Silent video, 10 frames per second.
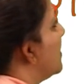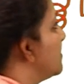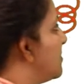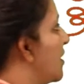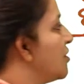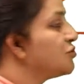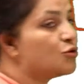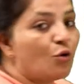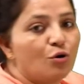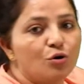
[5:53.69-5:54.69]
means there is
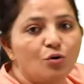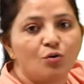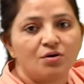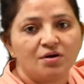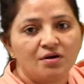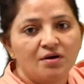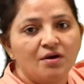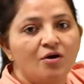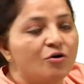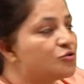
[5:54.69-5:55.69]
no load.
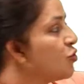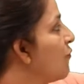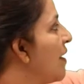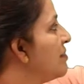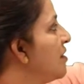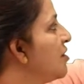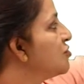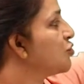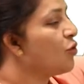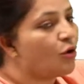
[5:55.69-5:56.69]
So when there
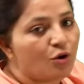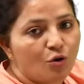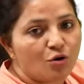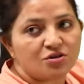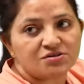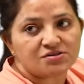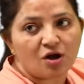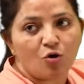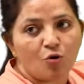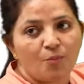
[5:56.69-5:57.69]
is no load this is
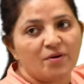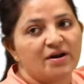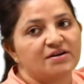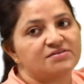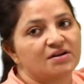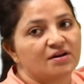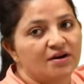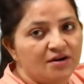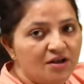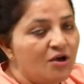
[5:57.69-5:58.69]
the open end
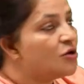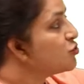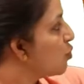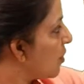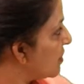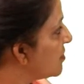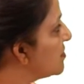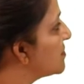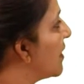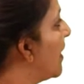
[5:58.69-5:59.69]
circuit. So in
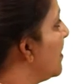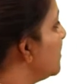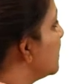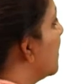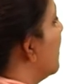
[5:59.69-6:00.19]
this case